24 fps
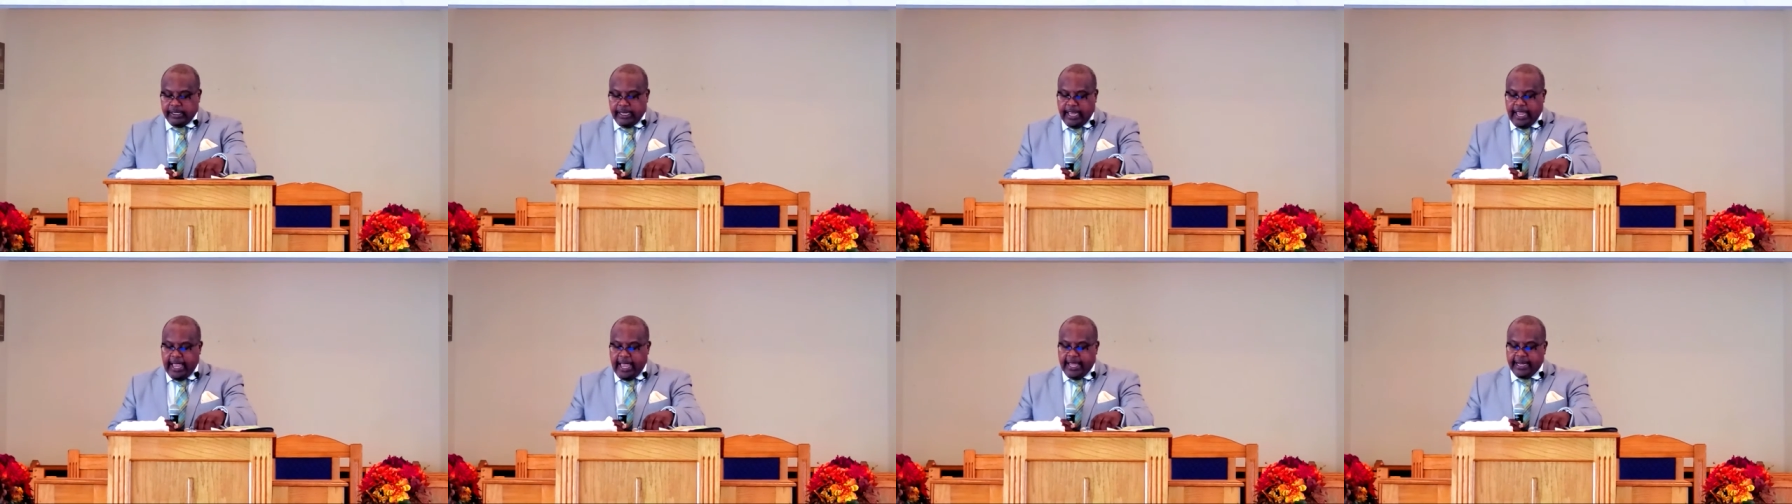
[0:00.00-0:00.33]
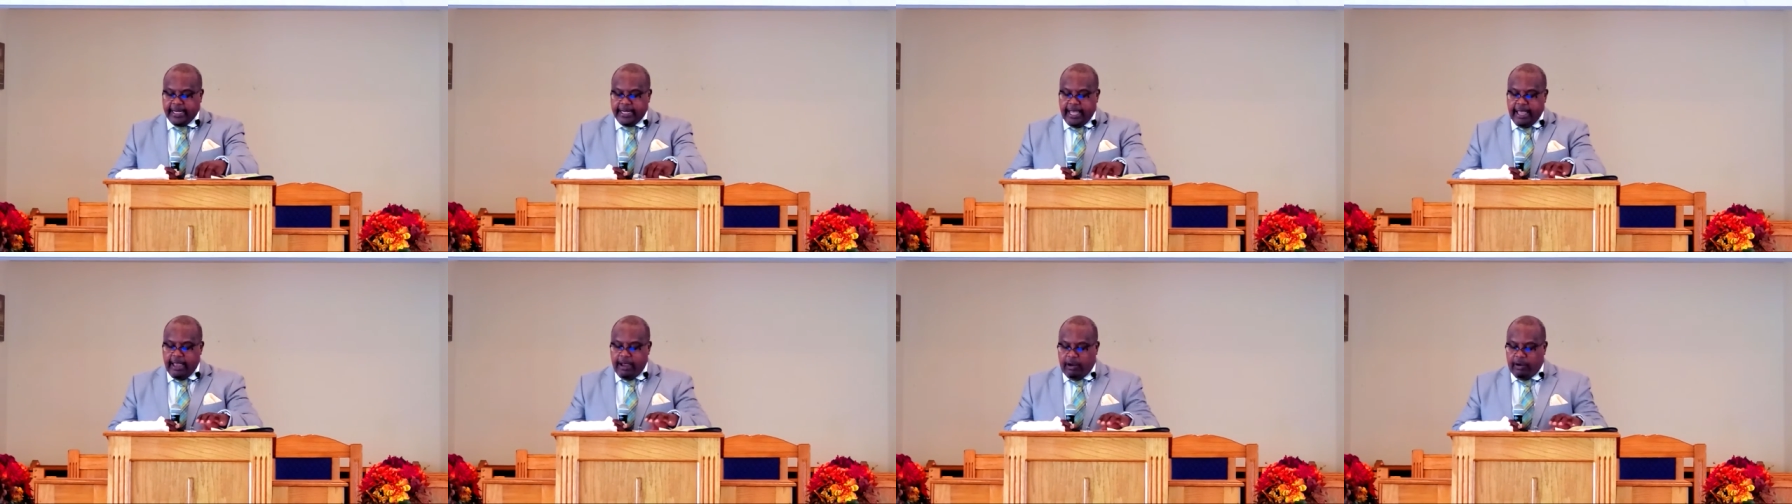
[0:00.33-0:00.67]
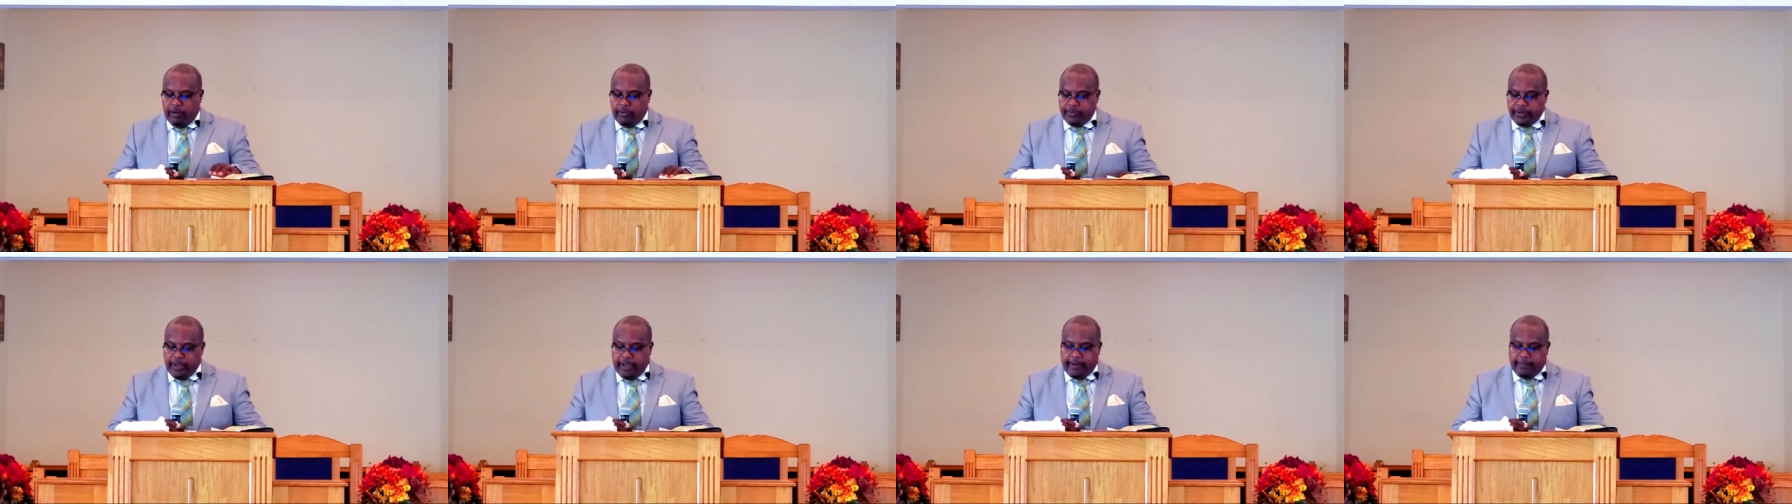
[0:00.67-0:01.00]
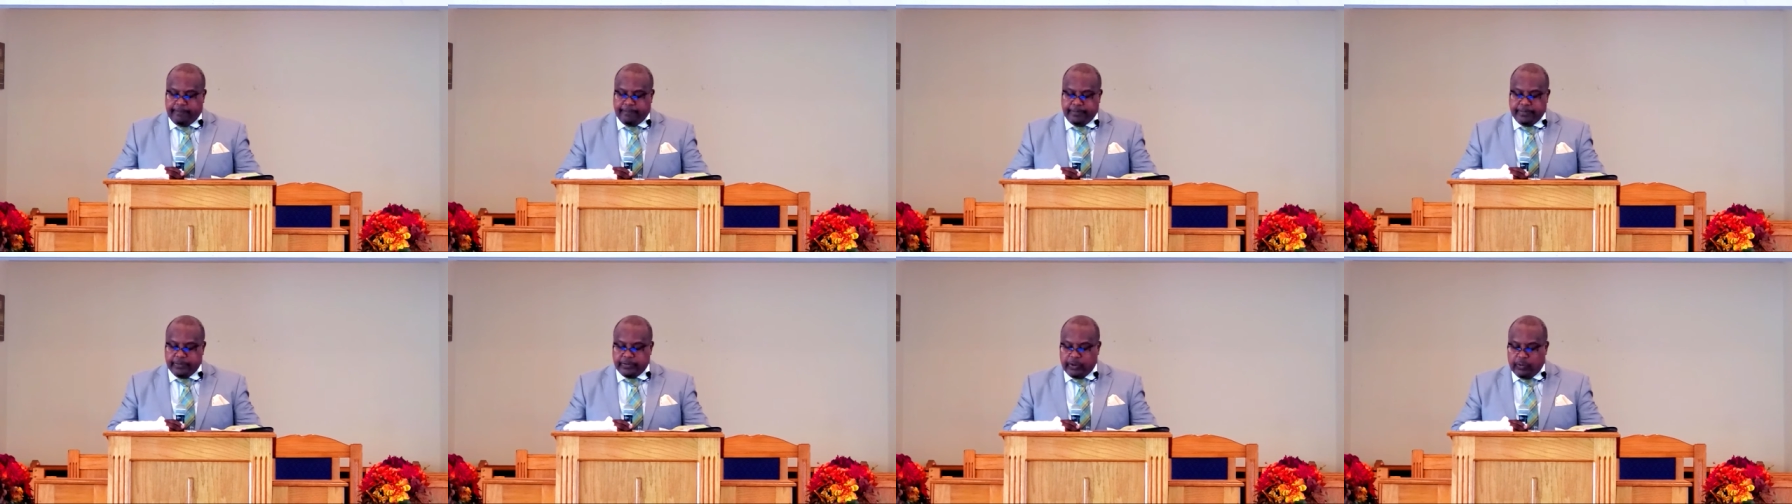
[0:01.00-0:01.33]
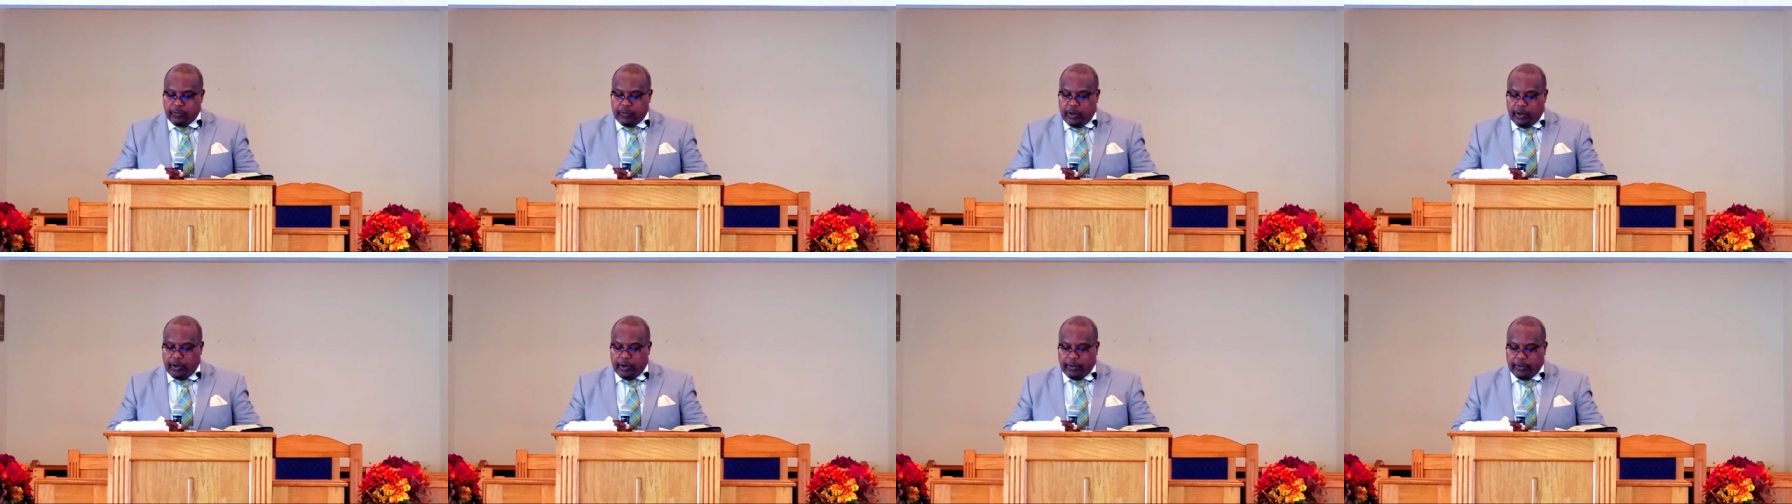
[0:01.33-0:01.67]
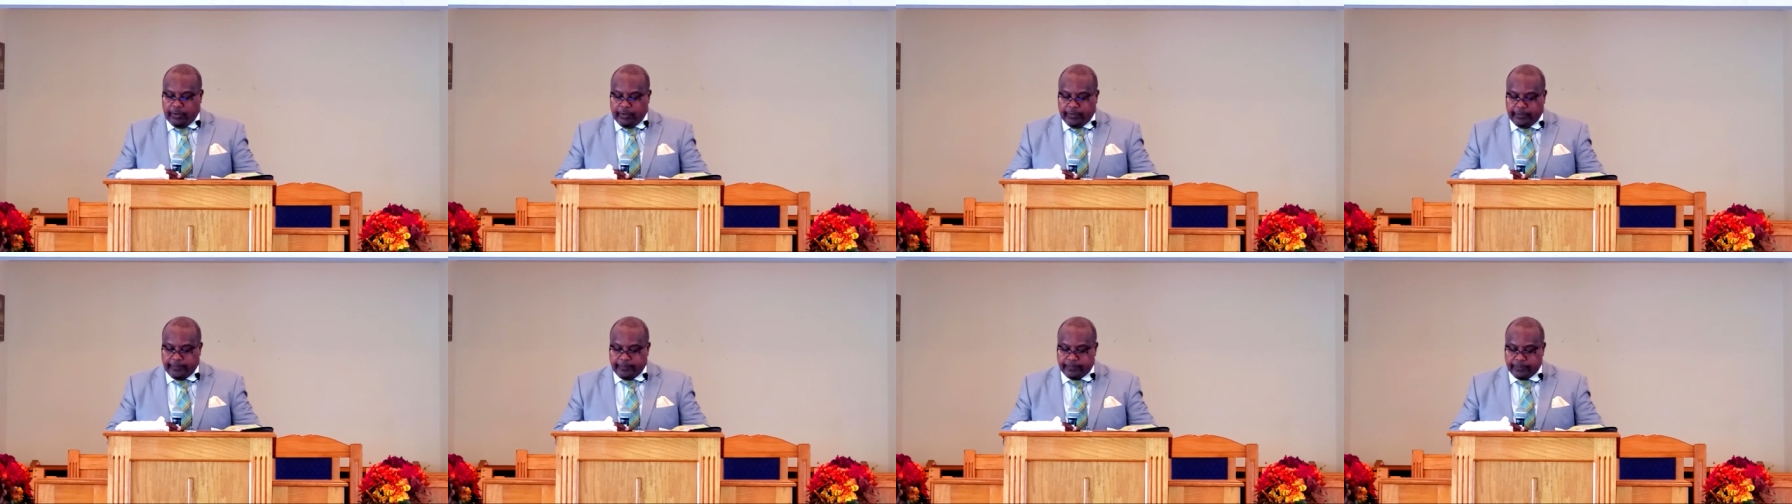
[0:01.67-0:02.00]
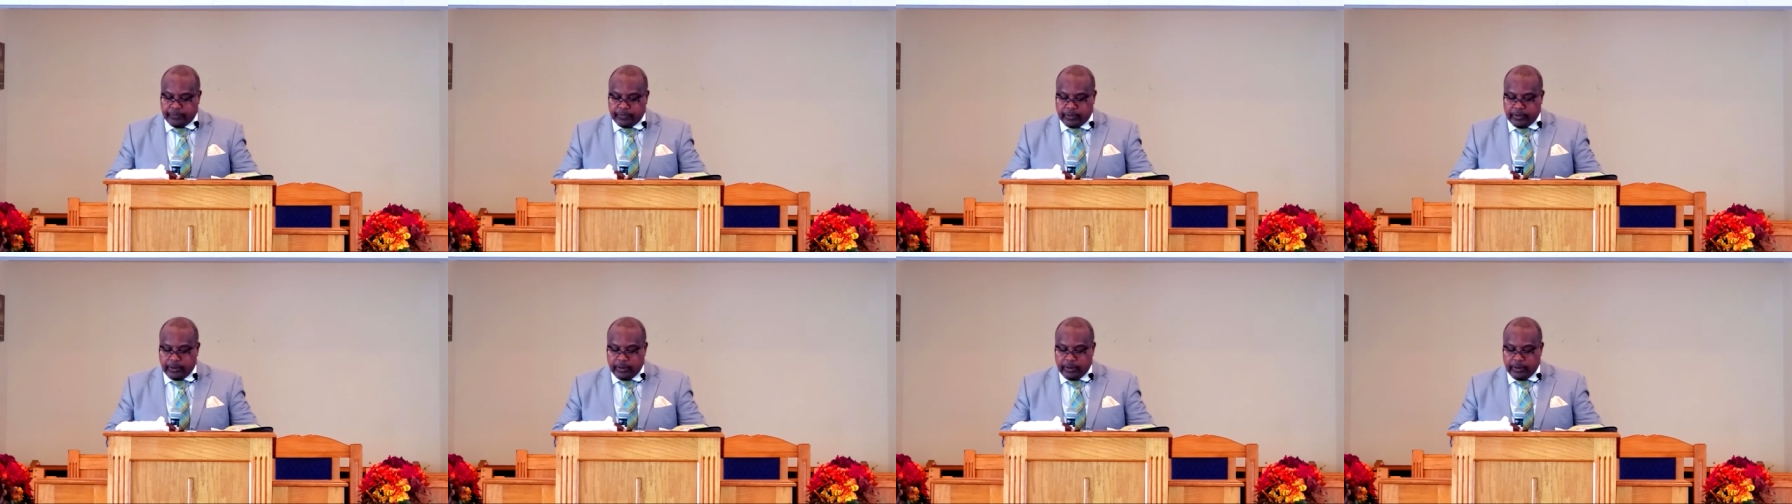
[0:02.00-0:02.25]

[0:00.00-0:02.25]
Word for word: had held up the word,